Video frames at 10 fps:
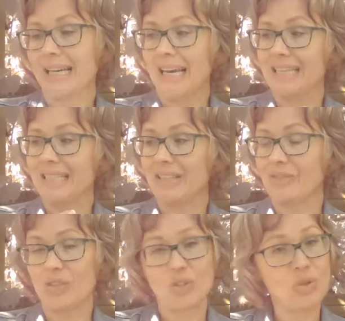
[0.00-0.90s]
And if
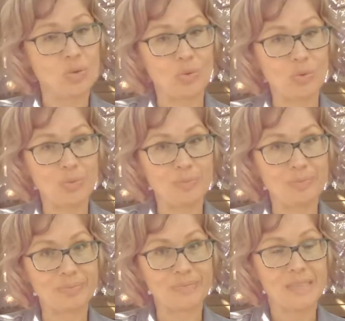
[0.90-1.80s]
you
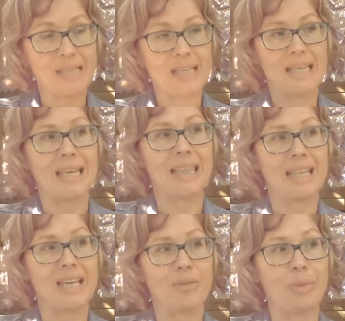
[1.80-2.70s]
can
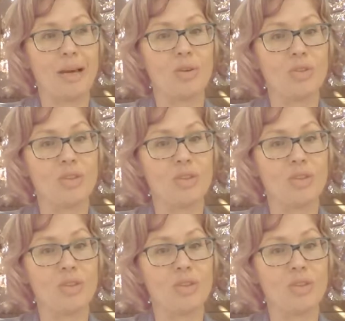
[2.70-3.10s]
think about